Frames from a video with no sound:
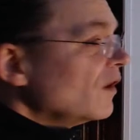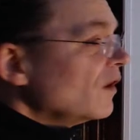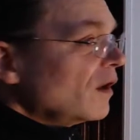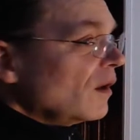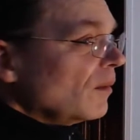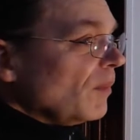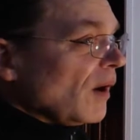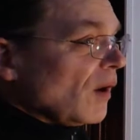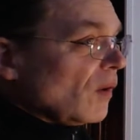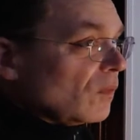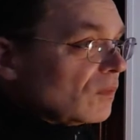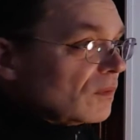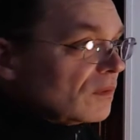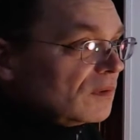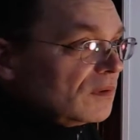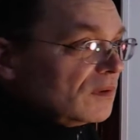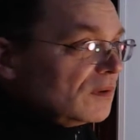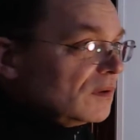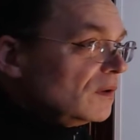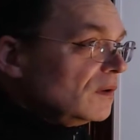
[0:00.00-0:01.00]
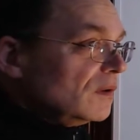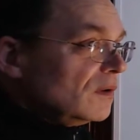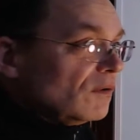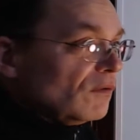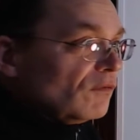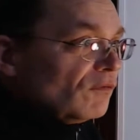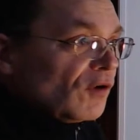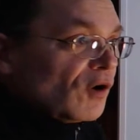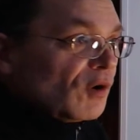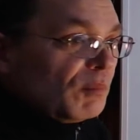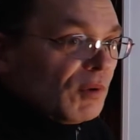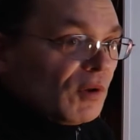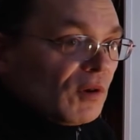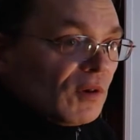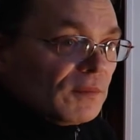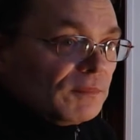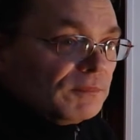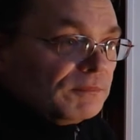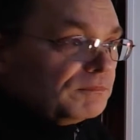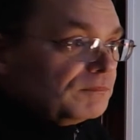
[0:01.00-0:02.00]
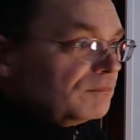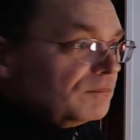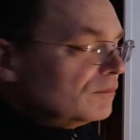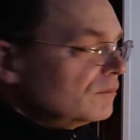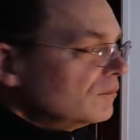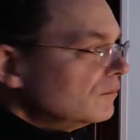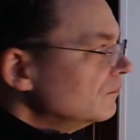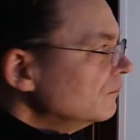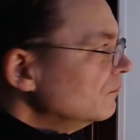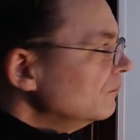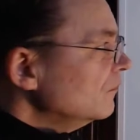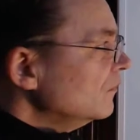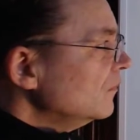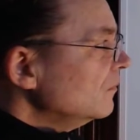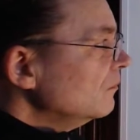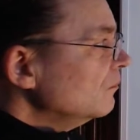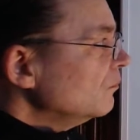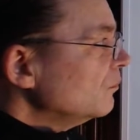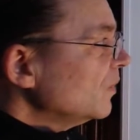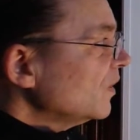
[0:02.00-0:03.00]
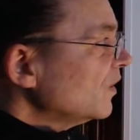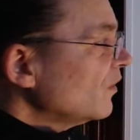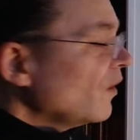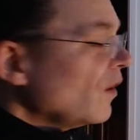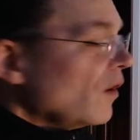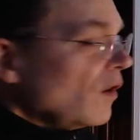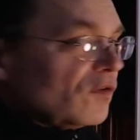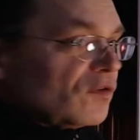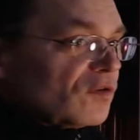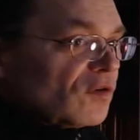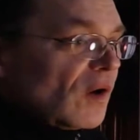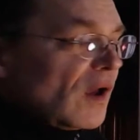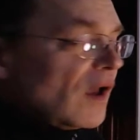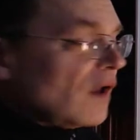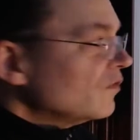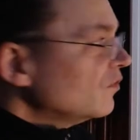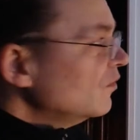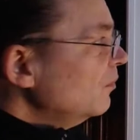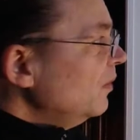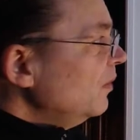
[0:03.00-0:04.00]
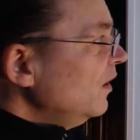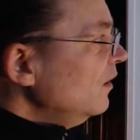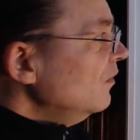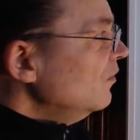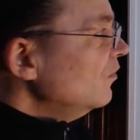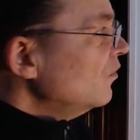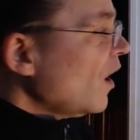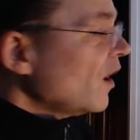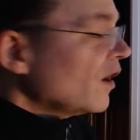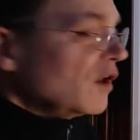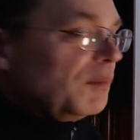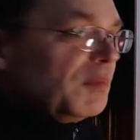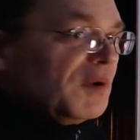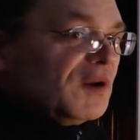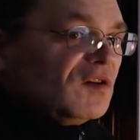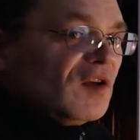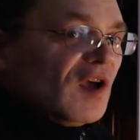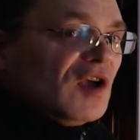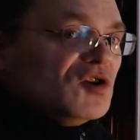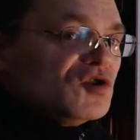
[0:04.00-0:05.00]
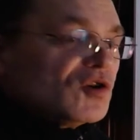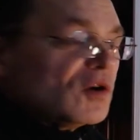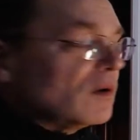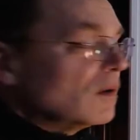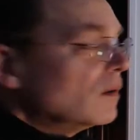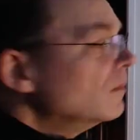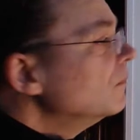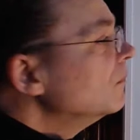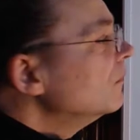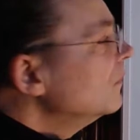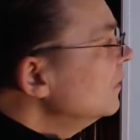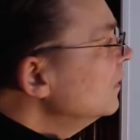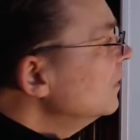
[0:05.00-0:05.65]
a thing about verbal. But there also has to be documentation.